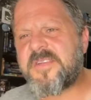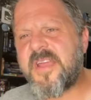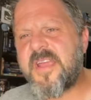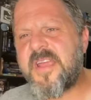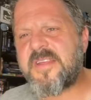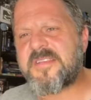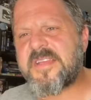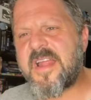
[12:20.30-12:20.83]

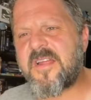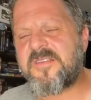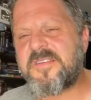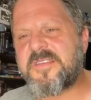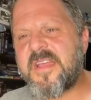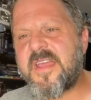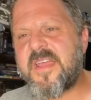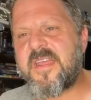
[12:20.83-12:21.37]
is that how you
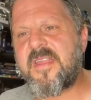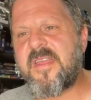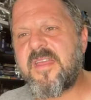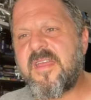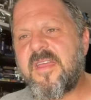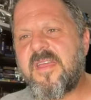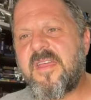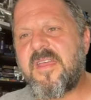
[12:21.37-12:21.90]
say it?
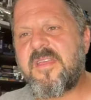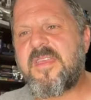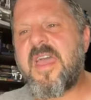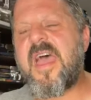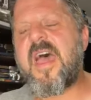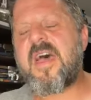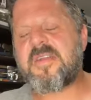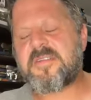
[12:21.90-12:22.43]

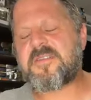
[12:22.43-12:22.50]
Yes,